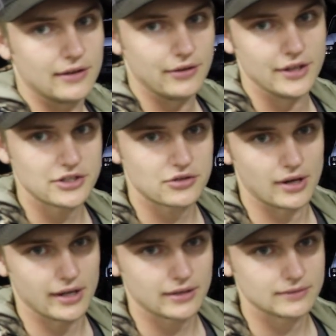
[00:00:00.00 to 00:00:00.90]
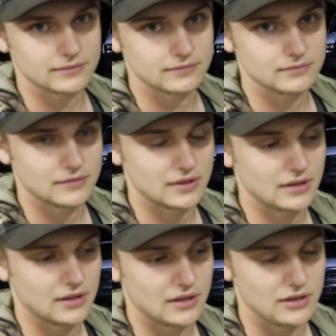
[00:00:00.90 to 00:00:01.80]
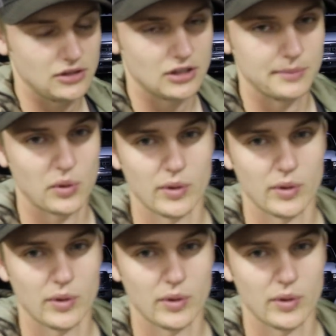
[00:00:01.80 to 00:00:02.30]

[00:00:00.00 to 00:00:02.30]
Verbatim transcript: this truck, you could be